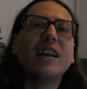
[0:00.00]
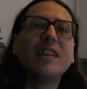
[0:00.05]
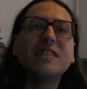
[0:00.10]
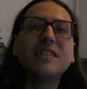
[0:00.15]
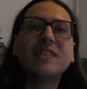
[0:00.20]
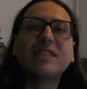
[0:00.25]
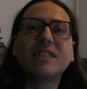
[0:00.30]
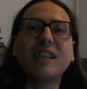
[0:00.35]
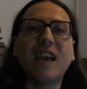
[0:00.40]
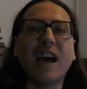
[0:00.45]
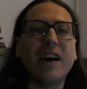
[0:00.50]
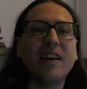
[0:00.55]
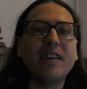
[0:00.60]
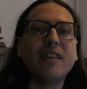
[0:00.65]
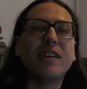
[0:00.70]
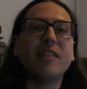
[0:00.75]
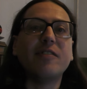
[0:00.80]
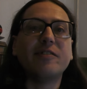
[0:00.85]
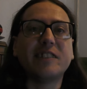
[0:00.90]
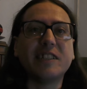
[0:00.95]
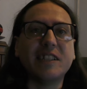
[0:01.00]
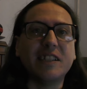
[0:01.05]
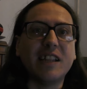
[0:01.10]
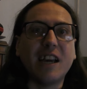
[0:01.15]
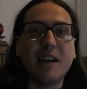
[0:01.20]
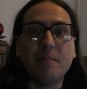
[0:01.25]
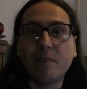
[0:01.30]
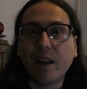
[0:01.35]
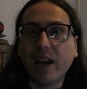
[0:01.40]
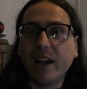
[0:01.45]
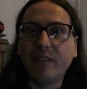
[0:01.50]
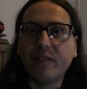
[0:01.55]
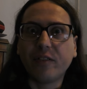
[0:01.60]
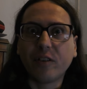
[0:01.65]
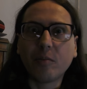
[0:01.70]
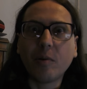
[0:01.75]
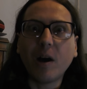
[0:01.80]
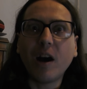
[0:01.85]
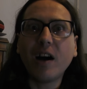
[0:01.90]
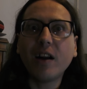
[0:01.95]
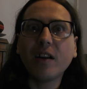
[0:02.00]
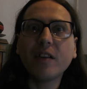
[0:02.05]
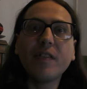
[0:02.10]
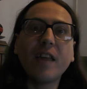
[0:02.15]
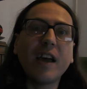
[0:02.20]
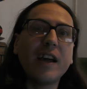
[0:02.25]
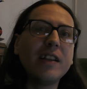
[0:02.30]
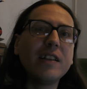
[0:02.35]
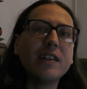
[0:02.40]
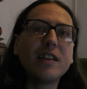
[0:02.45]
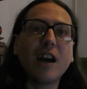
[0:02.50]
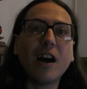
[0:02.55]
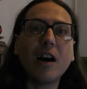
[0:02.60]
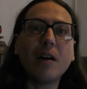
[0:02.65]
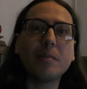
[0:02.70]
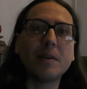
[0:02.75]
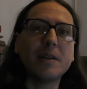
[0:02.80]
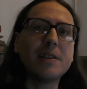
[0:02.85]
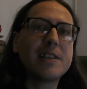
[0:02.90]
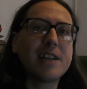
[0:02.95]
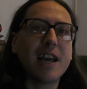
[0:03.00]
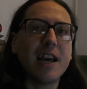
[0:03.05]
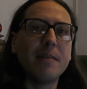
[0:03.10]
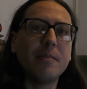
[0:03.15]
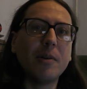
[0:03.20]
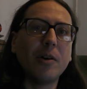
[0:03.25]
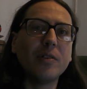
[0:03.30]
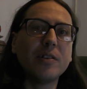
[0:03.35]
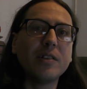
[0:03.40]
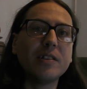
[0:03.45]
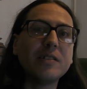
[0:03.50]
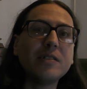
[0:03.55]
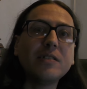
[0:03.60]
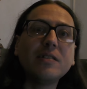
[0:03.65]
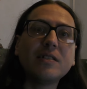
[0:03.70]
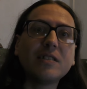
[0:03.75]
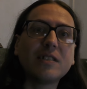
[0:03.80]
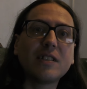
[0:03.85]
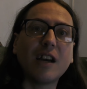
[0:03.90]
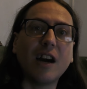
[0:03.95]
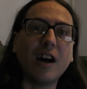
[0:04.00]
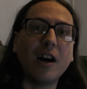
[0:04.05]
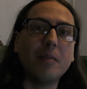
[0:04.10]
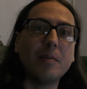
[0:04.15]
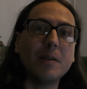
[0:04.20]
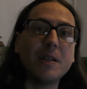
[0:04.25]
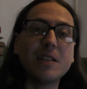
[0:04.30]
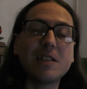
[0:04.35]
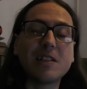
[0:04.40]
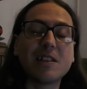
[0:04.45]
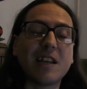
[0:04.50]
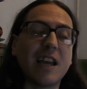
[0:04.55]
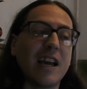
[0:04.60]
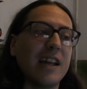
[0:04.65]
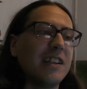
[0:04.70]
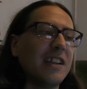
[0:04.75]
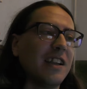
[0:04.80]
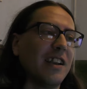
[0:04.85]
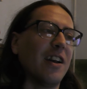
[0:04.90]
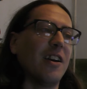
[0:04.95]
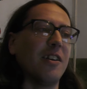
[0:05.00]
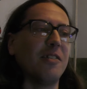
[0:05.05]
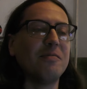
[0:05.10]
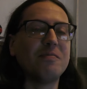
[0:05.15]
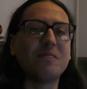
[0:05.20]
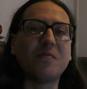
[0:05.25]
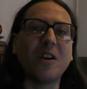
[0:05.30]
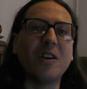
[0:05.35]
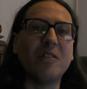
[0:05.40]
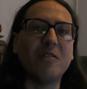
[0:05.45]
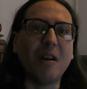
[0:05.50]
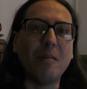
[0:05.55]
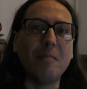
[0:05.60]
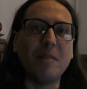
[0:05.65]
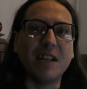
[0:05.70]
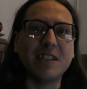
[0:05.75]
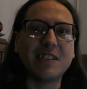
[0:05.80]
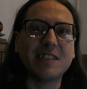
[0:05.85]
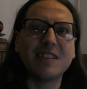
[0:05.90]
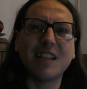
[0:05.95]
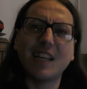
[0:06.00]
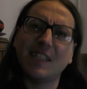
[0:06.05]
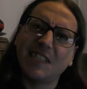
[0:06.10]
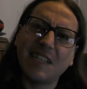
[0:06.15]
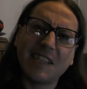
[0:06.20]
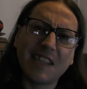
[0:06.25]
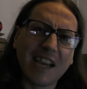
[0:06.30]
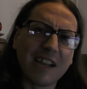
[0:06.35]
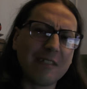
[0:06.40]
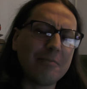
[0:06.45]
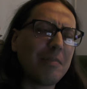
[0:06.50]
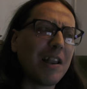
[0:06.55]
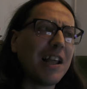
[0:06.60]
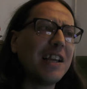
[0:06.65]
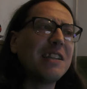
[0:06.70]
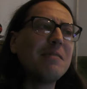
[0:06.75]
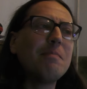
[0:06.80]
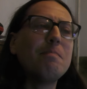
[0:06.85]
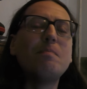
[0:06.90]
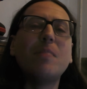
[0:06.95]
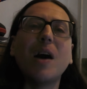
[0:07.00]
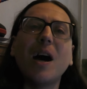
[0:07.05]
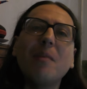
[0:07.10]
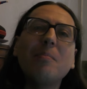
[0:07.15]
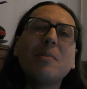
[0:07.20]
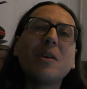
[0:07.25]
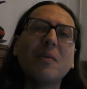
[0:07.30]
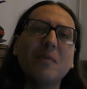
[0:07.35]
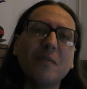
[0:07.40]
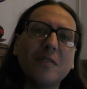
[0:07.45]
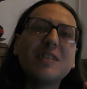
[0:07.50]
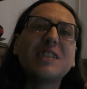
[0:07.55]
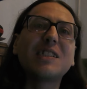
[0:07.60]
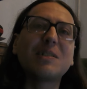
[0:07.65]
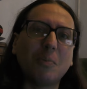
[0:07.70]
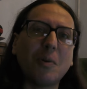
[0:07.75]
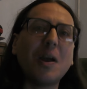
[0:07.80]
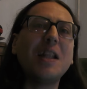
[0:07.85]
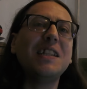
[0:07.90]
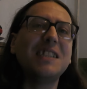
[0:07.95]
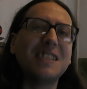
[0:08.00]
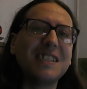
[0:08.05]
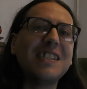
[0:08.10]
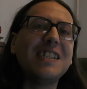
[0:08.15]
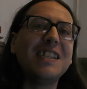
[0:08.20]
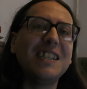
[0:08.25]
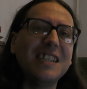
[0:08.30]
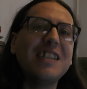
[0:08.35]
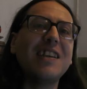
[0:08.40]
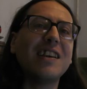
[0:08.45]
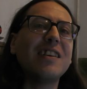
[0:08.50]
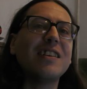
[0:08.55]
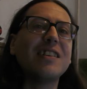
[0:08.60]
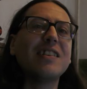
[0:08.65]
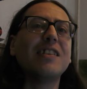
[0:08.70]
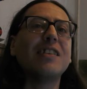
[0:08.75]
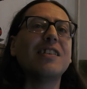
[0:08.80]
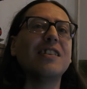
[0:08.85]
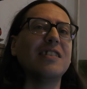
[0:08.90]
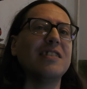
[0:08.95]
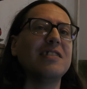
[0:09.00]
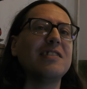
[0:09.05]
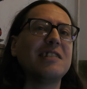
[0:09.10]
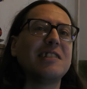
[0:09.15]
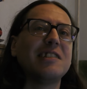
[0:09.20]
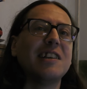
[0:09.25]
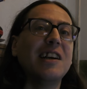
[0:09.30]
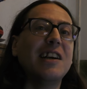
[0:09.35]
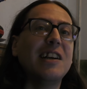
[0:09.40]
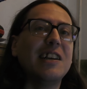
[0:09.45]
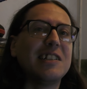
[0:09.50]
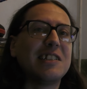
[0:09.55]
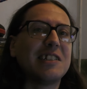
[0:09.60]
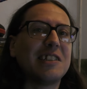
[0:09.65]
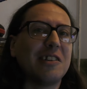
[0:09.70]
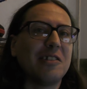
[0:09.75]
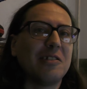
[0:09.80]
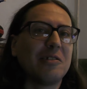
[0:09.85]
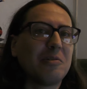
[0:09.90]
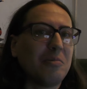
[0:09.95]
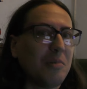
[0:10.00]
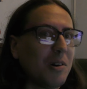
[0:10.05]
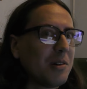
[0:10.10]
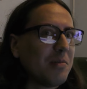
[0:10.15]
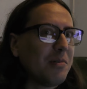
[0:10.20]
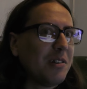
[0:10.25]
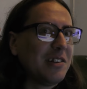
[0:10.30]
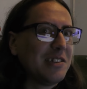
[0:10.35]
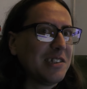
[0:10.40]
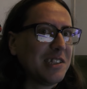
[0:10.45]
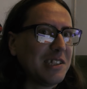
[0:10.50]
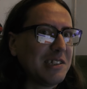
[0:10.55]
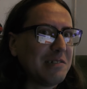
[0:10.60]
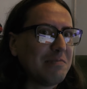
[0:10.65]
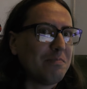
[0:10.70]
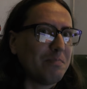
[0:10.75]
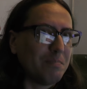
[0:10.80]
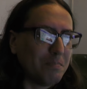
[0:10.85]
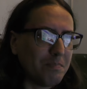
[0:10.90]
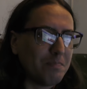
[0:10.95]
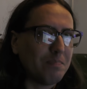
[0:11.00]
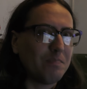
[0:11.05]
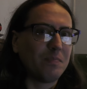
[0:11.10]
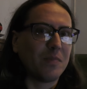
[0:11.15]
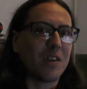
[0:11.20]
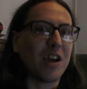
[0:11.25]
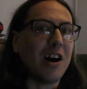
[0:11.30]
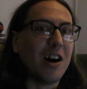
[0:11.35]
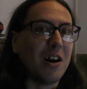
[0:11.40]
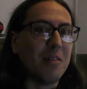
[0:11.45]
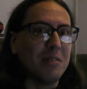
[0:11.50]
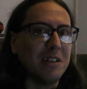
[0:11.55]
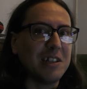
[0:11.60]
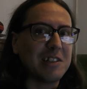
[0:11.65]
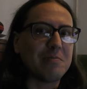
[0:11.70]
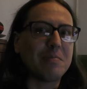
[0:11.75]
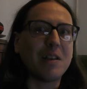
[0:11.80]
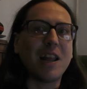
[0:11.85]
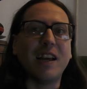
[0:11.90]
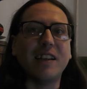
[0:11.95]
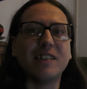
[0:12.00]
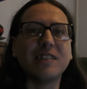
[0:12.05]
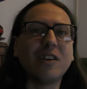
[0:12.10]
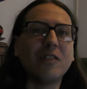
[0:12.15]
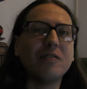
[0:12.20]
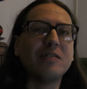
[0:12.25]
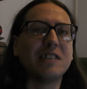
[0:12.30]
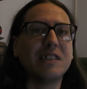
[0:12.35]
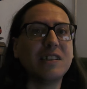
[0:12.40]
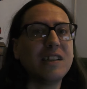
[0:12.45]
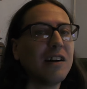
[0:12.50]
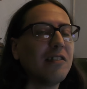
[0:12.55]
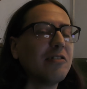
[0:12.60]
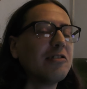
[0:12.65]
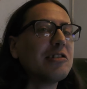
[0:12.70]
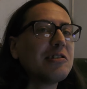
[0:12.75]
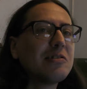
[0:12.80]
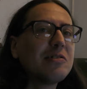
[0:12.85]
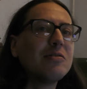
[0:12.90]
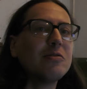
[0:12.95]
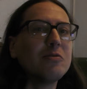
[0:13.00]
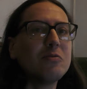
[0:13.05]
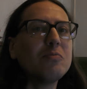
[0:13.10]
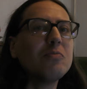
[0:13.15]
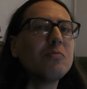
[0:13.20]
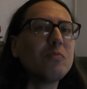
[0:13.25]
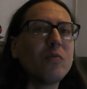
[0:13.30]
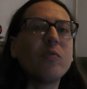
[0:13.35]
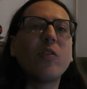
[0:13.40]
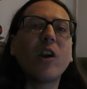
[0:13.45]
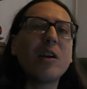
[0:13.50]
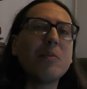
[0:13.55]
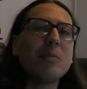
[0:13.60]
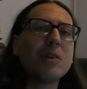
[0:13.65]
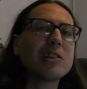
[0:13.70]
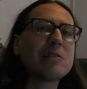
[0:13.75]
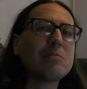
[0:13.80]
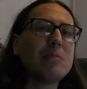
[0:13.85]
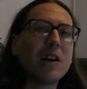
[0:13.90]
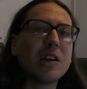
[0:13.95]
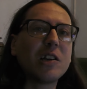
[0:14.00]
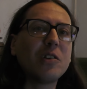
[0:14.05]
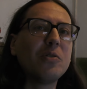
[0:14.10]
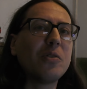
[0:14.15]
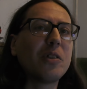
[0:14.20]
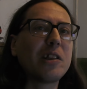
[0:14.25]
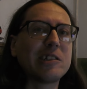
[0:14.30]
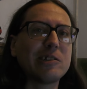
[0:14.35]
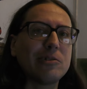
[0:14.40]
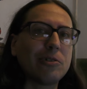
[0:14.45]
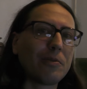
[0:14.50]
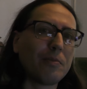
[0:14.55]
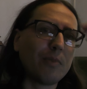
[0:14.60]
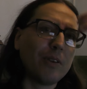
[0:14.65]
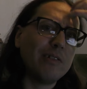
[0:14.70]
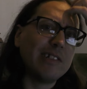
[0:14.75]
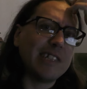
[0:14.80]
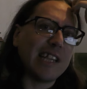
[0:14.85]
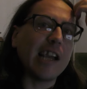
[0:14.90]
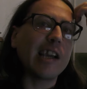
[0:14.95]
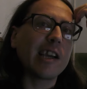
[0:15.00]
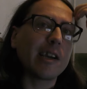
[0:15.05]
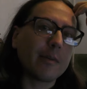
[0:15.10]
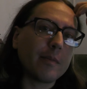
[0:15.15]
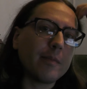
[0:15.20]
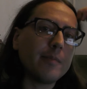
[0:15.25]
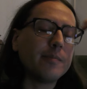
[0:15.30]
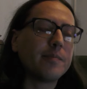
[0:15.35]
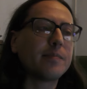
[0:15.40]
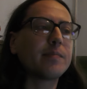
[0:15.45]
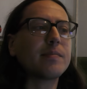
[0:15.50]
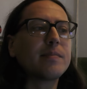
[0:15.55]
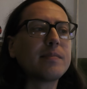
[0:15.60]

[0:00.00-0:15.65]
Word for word: And yeah, obviously they played for a while, and then Garbage came on, and Garbage, again, you know, very reminiscent. They said they hadn't played in Birmingham for twenty years, so quite a while since Garbage played, and obviously that was very much my youth sort of music.